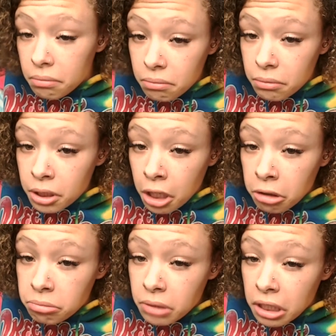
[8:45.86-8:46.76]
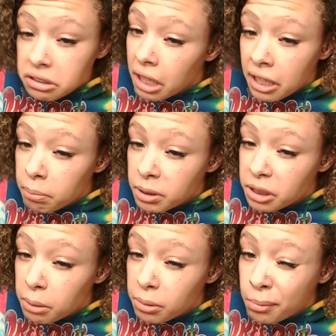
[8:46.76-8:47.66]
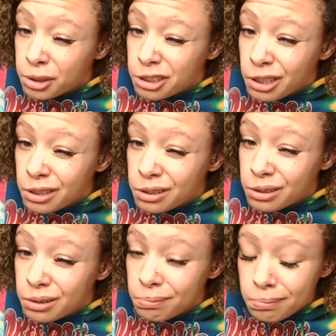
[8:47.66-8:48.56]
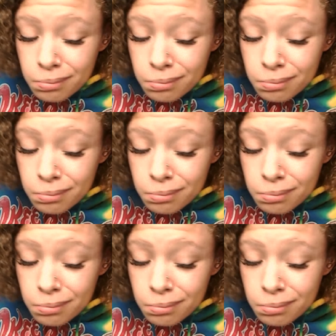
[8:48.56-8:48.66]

You know, that could be tip number 6.